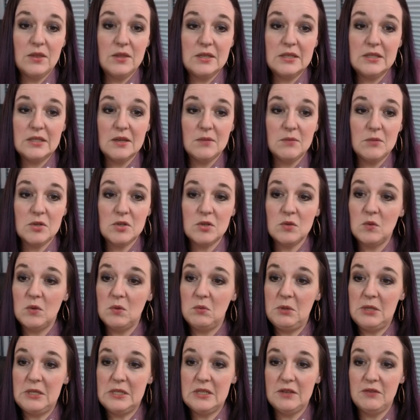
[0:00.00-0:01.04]
these numbers will
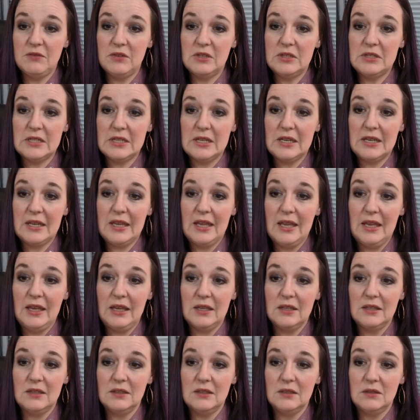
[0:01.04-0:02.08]
be different
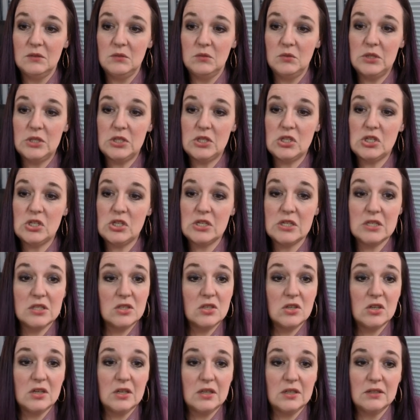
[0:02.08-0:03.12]
again, which is
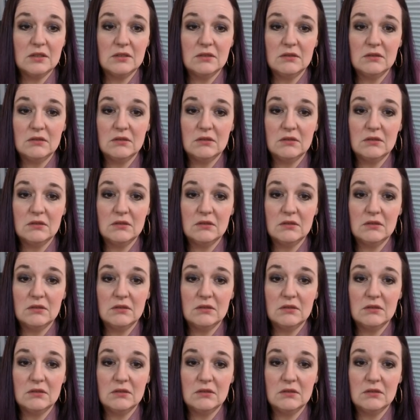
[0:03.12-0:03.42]
good.